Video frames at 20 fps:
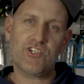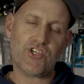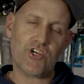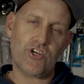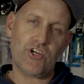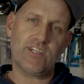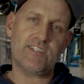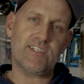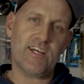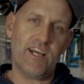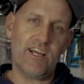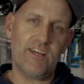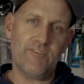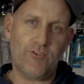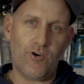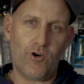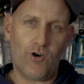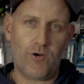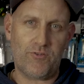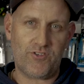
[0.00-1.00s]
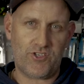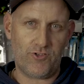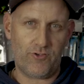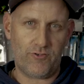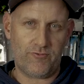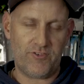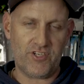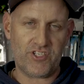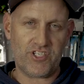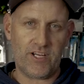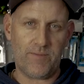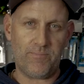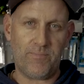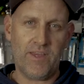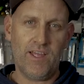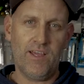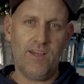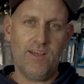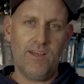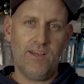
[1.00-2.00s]
should I take for offshore fishing?
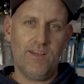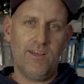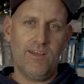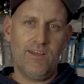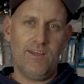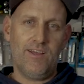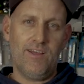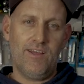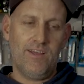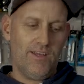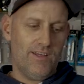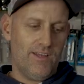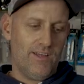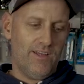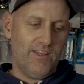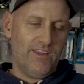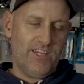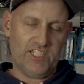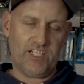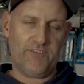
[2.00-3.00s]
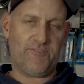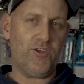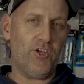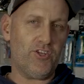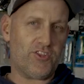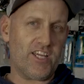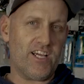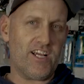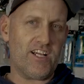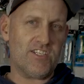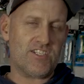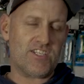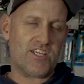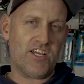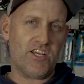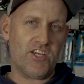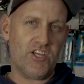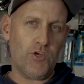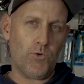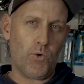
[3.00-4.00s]
There's a few things
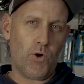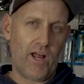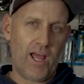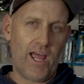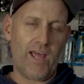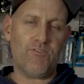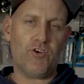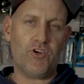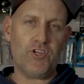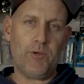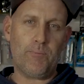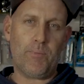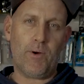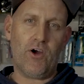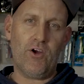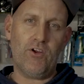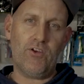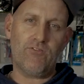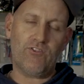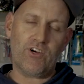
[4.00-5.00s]
you want to have on your boat,